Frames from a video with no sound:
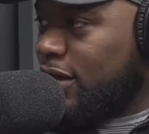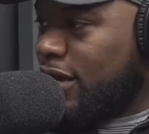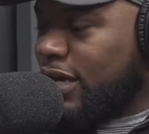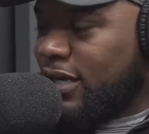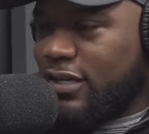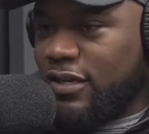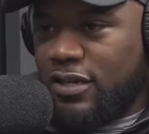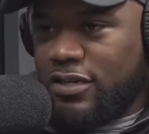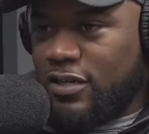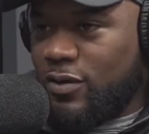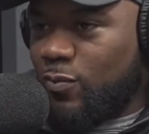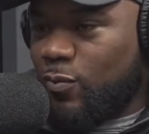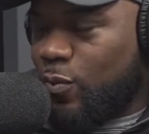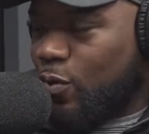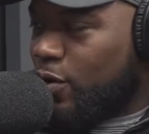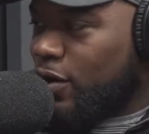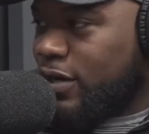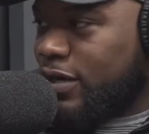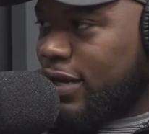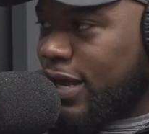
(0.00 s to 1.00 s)
He doesn't
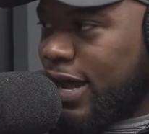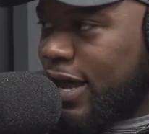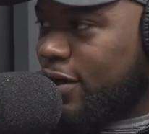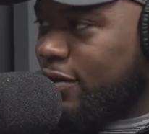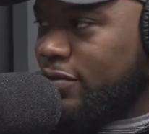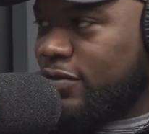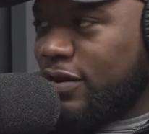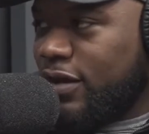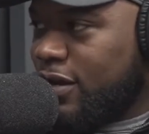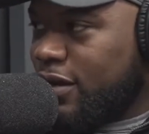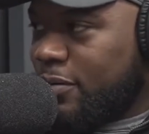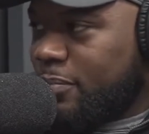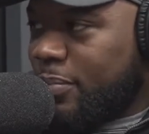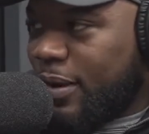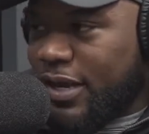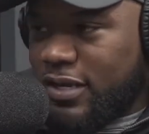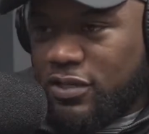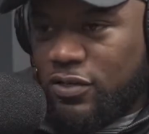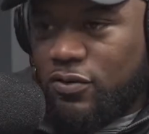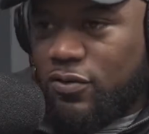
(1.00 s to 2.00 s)
water down
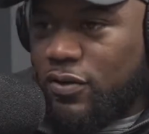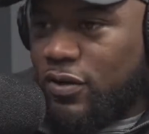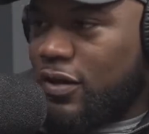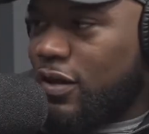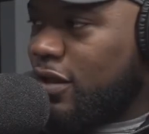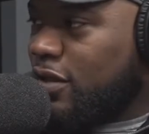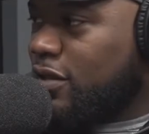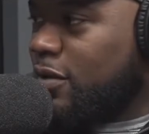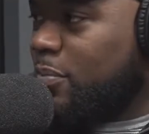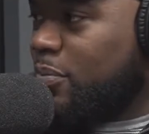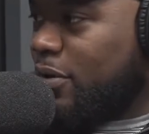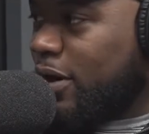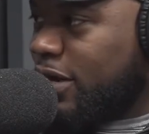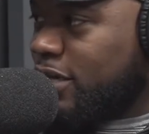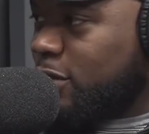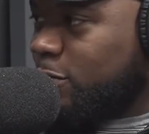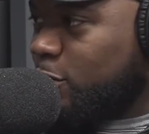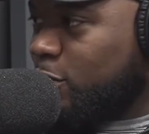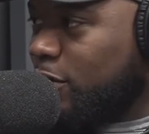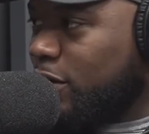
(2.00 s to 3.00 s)
based on the price
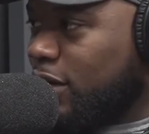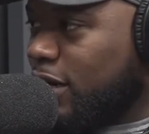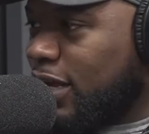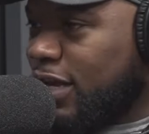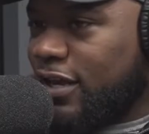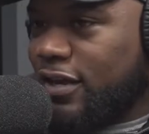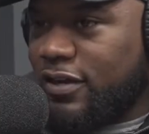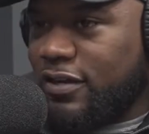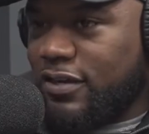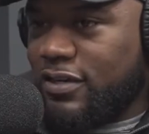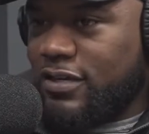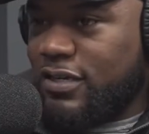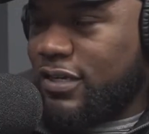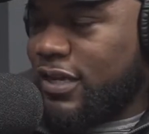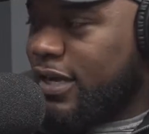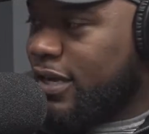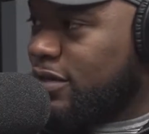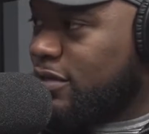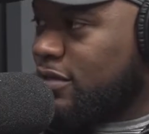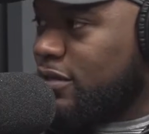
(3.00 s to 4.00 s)
point. He
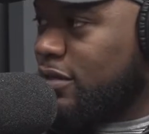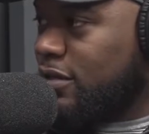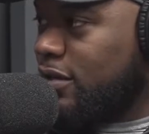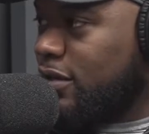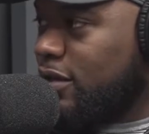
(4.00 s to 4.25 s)
understands it.